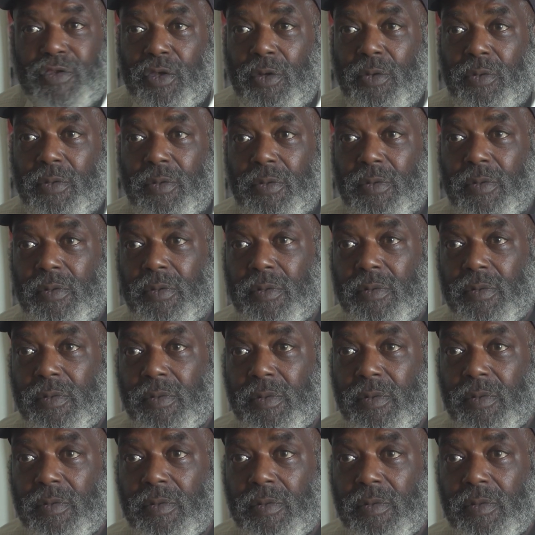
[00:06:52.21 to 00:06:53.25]
you.
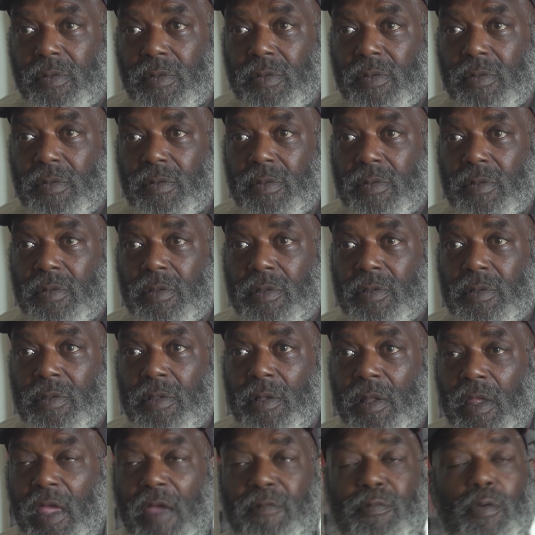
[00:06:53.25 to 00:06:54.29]

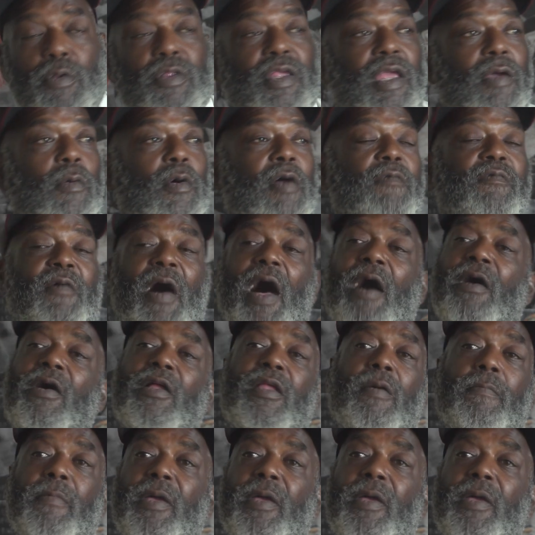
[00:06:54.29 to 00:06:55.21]
If you was to give away 500